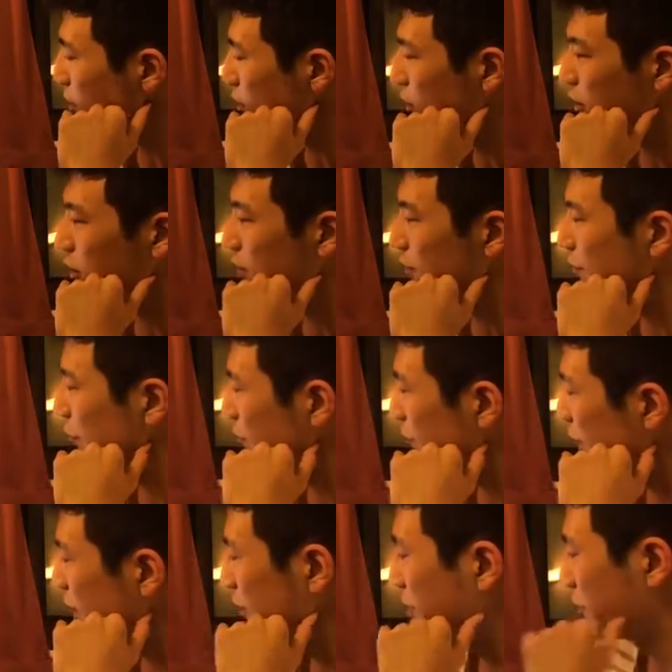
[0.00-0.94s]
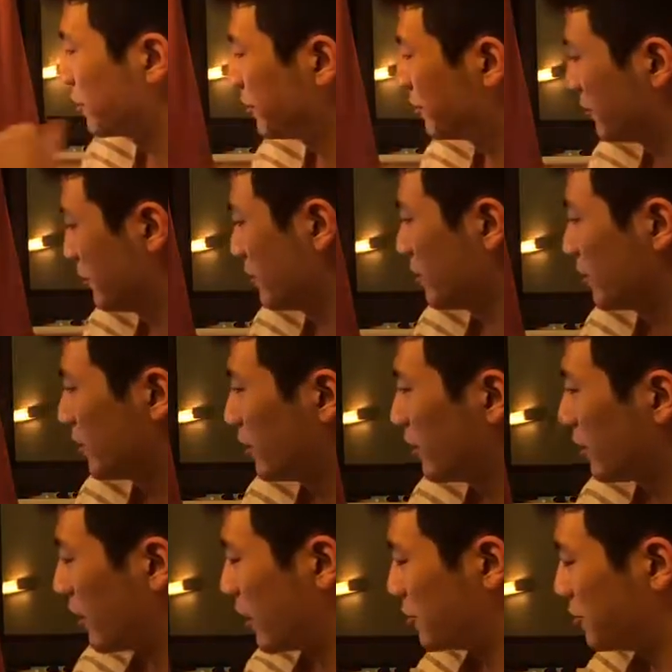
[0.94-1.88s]
of the reactor.
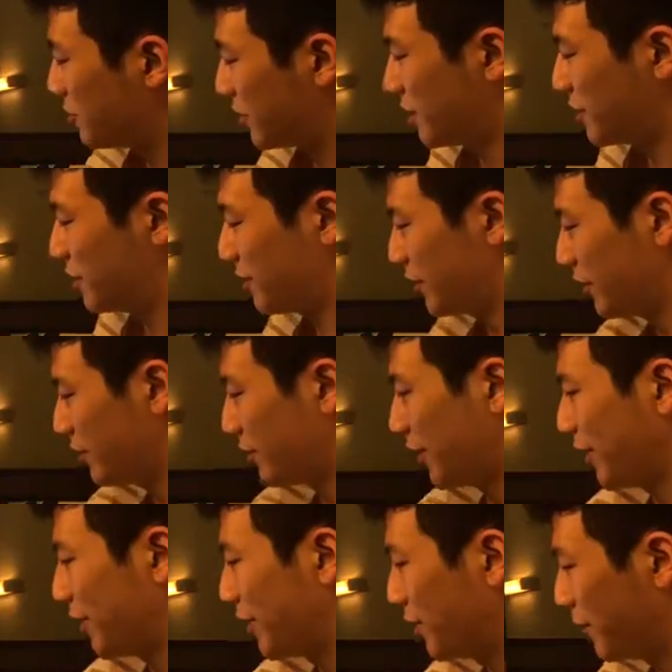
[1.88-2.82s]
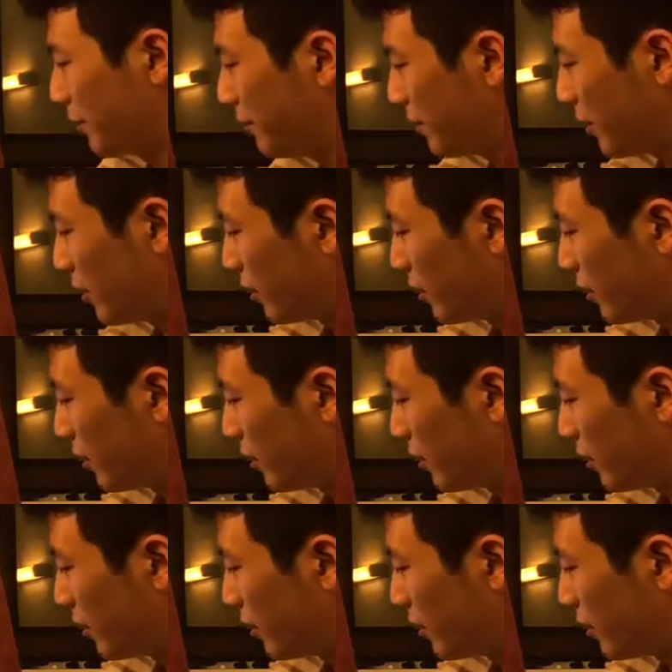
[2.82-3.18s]
As you can see right here,